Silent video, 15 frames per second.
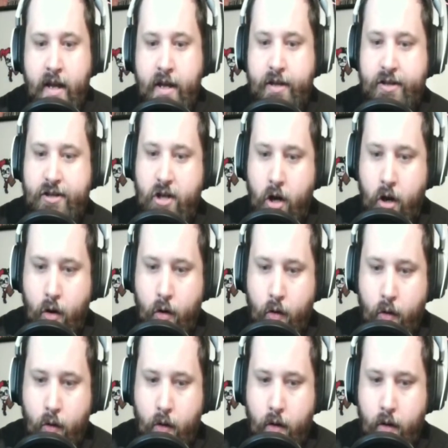
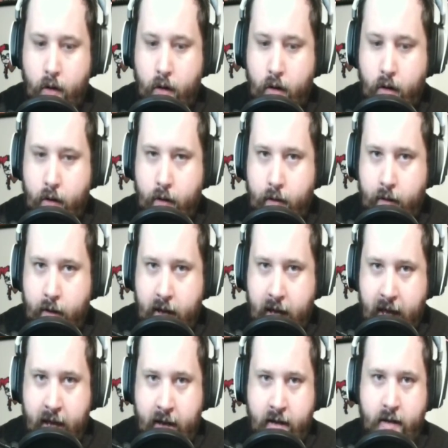So
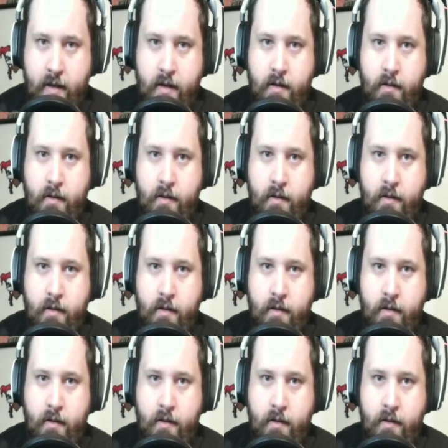in